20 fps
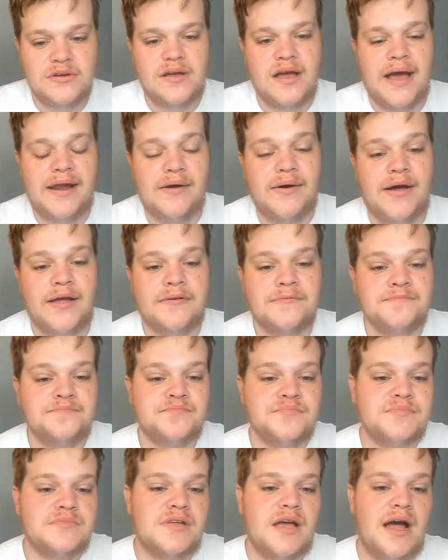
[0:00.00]
Anyway,
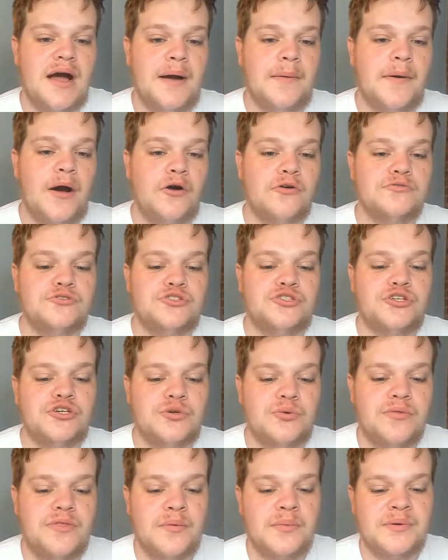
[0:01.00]
on
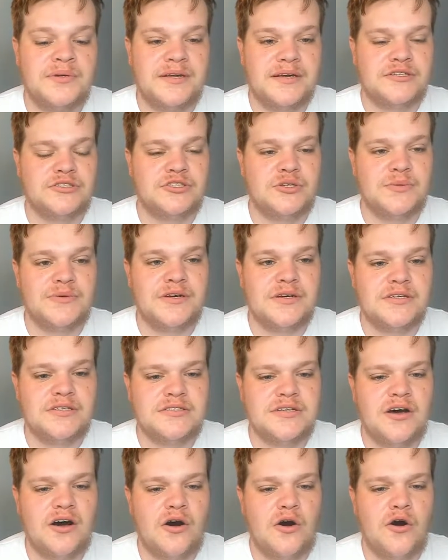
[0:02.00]
to the predictions. So we're going to
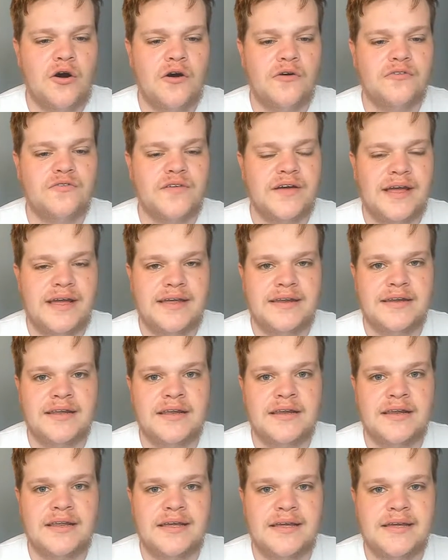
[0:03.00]
start off
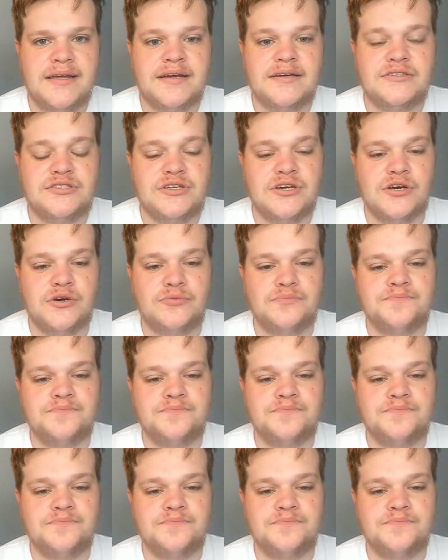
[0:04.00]
in League 2.